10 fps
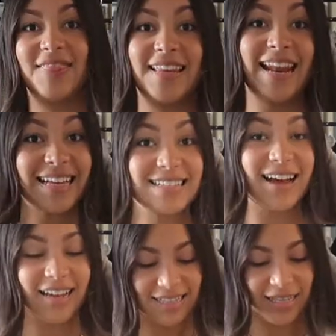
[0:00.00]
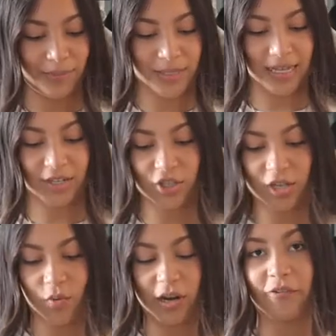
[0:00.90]
The next item is
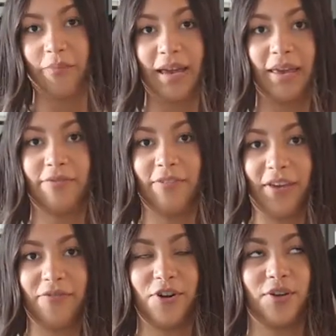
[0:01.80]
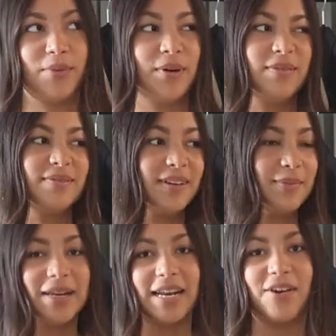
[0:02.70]
actually one of my favorite. Well,
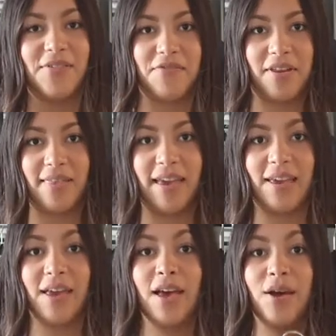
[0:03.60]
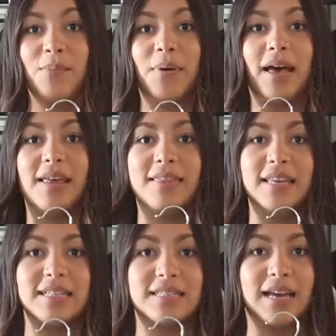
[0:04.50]
I mean, I love everything, but
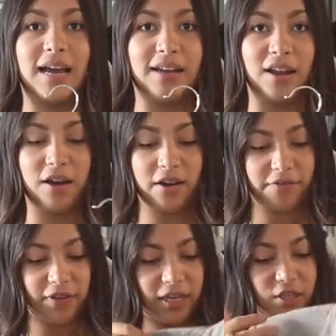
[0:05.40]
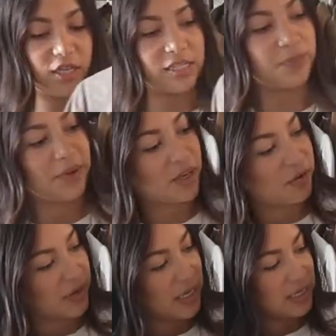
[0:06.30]
this I love. It's a bit
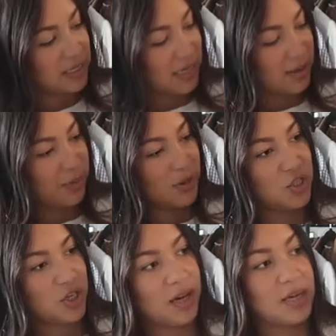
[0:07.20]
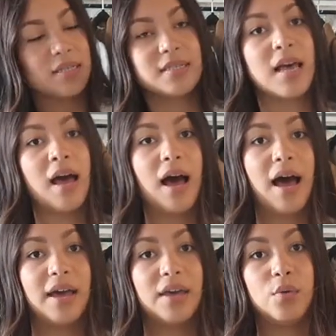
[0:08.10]
creased, I apologize.
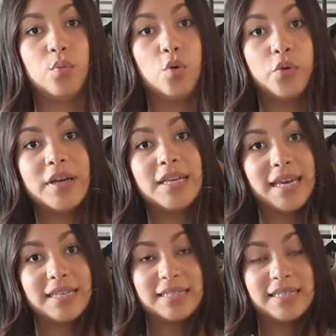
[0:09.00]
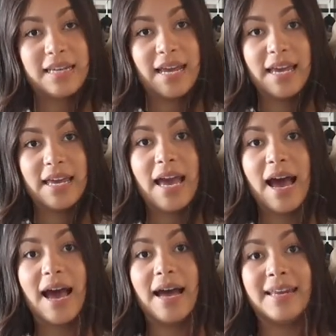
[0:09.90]
I wore it yesterday
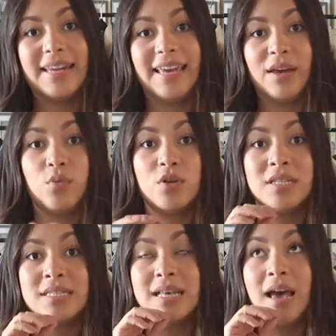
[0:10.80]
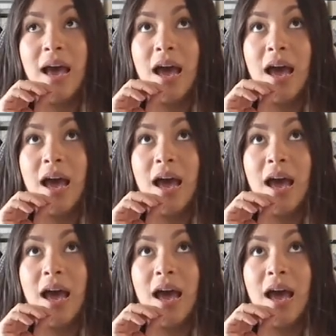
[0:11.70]
and it was